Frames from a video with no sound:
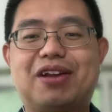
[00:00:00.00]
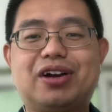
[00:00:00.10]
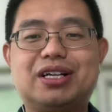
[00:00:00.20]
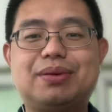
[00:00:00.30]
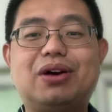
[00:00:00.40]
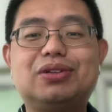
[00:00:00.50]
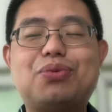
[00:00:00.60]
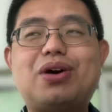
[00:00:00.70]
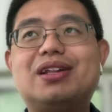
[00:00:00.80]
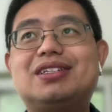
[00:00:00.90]
For example, they
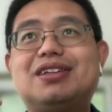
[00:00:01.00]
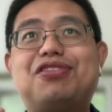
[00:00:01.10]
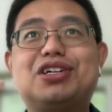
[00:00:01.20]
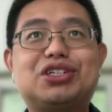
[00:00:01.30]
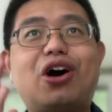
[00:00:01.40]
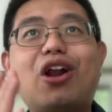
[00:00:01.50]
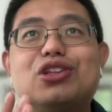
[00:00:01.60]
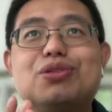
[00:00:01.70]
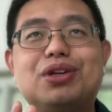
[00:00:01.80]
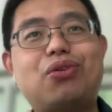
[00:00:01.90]
want first column
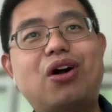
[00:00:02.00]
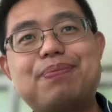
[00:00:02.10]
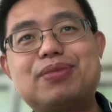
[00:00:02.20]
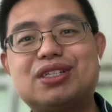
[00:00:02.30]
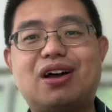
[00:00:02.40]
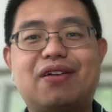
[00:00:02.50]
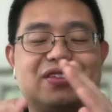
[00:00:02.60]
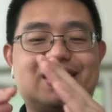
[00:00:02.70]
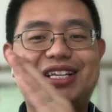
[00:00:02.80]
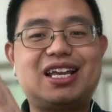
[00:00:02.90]
to be chromosome,
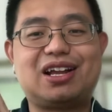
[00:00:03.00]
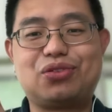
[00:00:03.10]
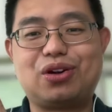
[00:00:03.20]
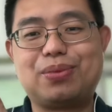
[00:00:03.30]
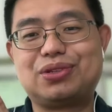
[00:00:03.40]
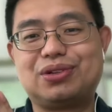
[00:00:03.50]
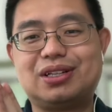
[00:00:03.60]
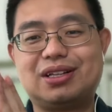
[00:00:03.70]
the second chromosome